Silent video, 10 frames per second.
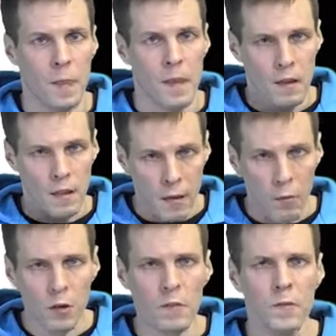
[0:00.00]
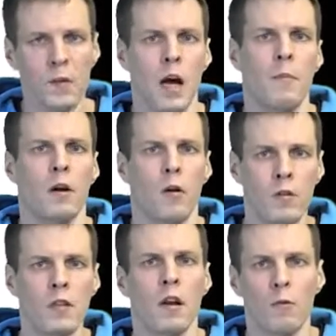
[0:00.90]
The rules of thumb, the
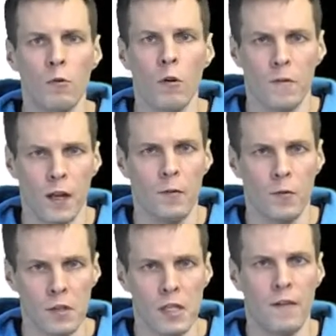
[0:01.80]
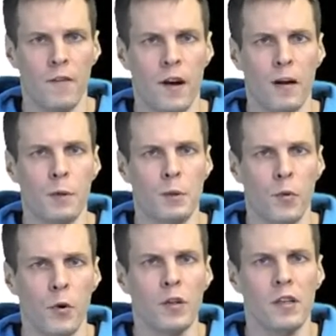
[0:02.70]
original rule of thumb for CFI was
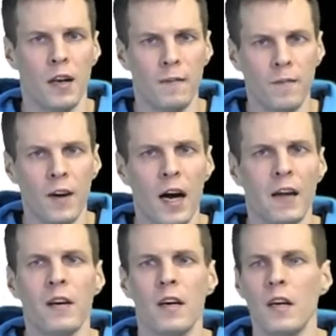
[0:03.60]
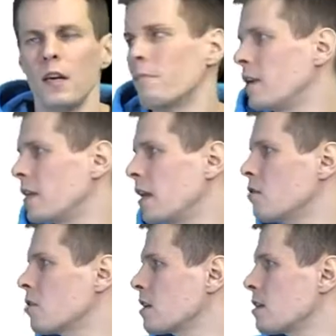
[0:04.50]
0.95, but then
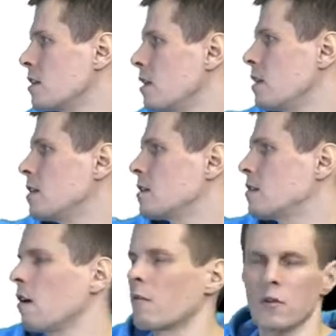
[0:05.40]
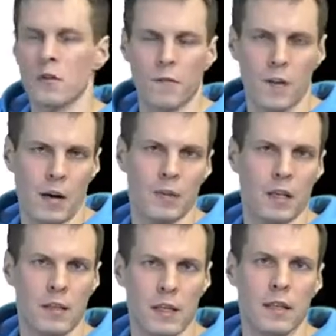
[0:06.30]
you can see these rules of thumb
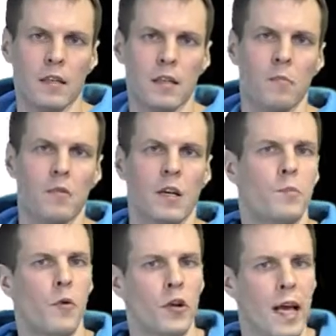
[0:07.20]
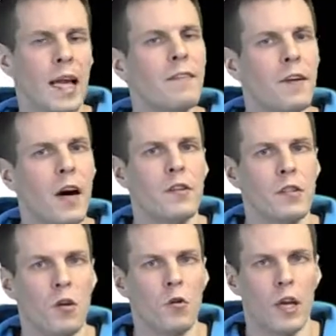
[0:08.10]
that say that sometimes 0.85
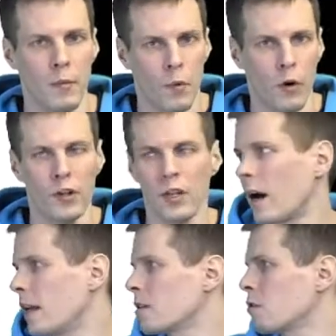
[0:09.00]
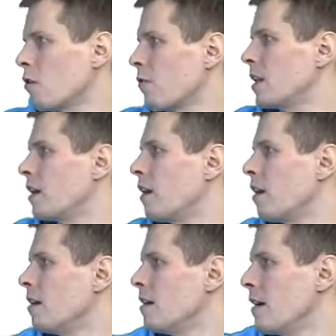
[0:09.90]
is okay, 0.9 is already an
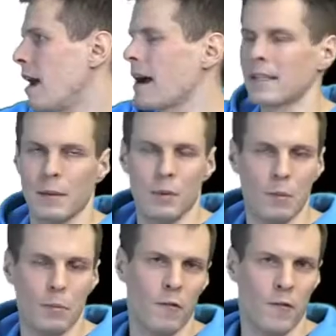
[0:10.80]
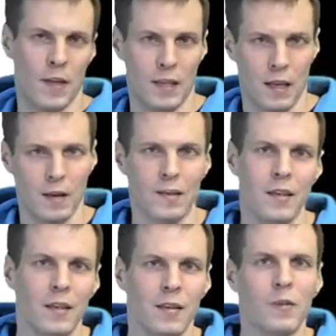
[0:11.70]
acceptable fit. And
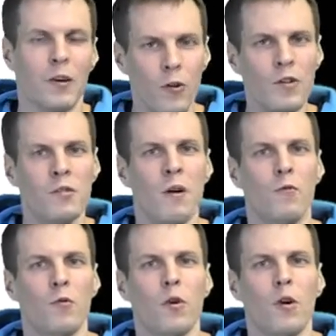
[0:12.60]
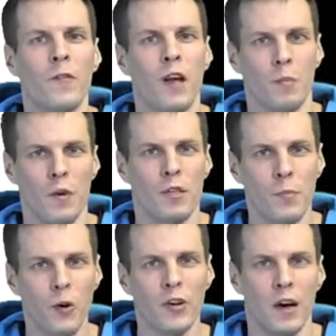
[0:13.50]
the original rule of thumb was
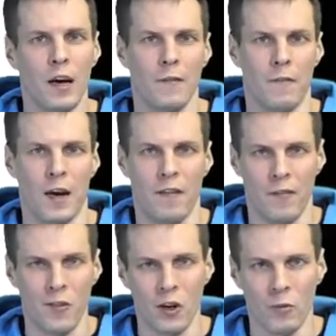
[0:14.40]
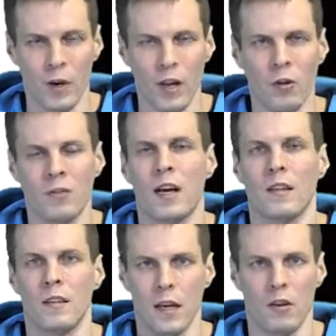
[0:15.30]
0.95. If you go below
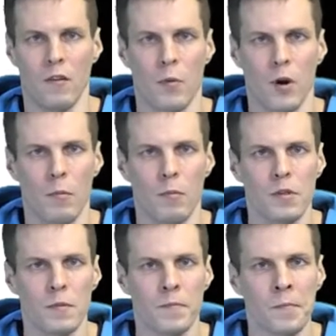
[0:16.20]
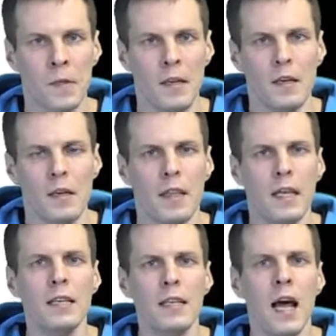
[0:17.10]
that, then you have problems.
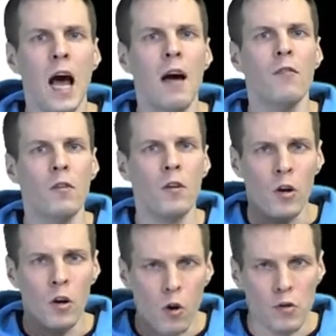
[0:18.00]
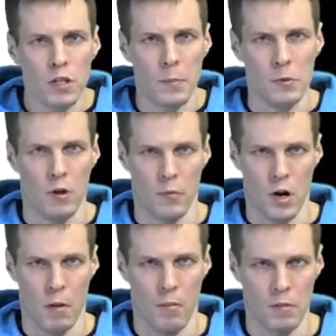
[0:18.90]
These have conceptual
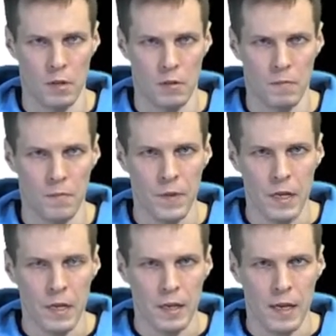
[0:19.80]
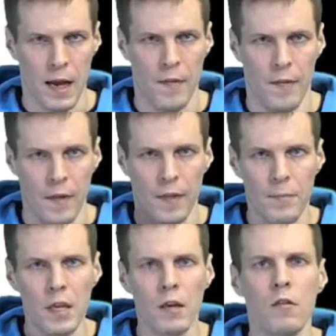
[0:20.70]
problems. And the
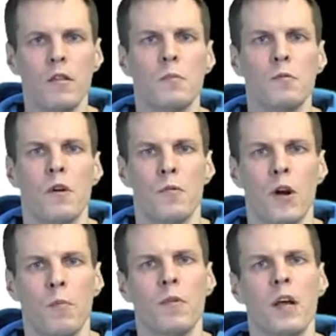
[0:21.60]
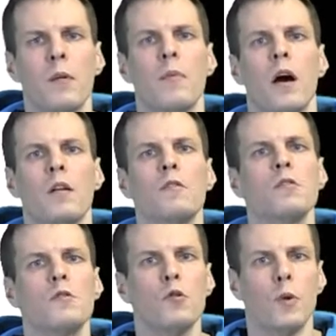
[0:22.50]
big conceptual problem can be
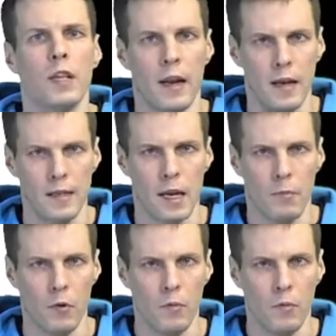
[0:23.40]
understood with an example.